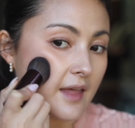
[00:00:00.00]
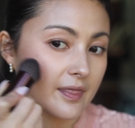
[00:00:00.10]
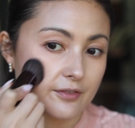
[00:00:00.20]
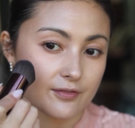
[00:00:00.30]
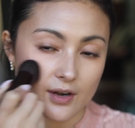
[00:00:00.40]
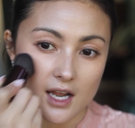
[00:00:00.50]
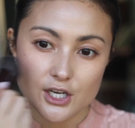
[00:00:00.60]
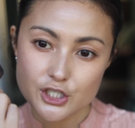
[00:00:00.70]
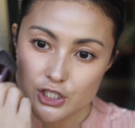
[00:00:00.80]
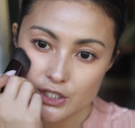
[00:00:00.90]
and the
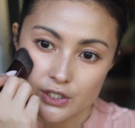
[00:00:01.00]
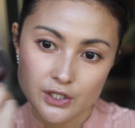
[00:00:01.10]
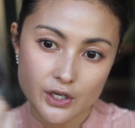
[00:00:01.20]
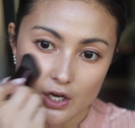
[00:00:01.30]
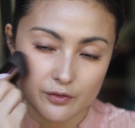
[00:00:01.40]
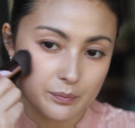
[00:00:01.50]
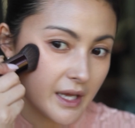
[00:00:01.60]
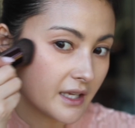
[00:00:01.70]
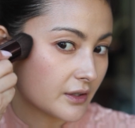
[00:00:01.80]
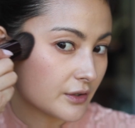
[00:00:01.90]
flush of
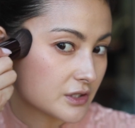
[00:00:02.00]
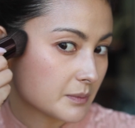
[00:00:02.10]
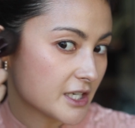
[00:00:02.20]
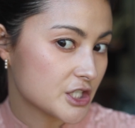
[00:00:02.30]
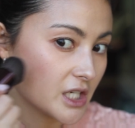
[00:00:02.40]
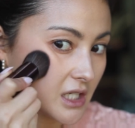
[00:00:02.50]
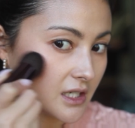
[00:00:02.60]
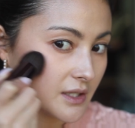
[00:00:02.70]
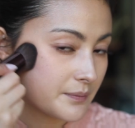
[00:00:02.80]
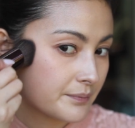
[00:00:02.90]
pink onto my
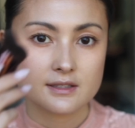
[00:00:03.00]
cheek.